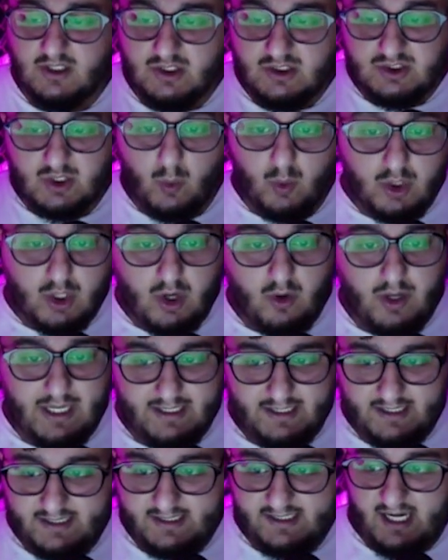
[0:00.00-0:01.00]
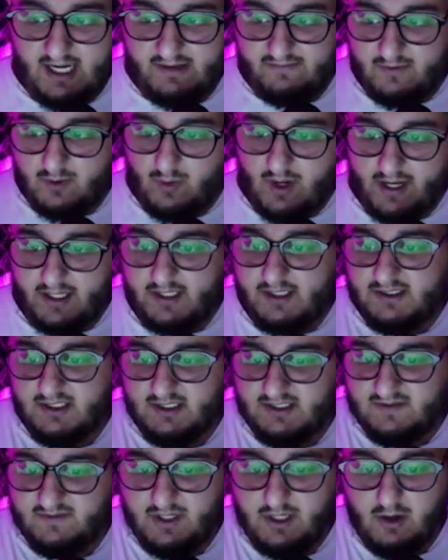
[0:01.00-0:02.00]
So we'll go ahead and dive right into
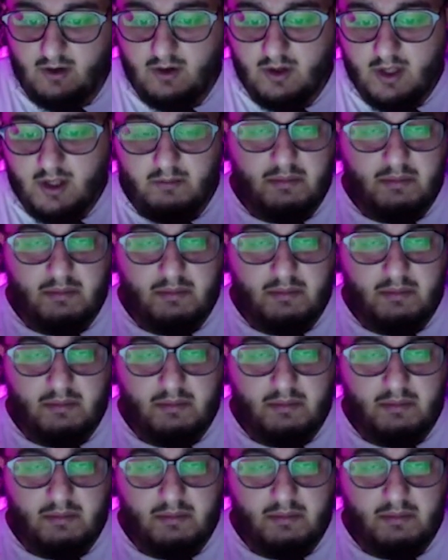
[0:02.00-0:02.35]
this video.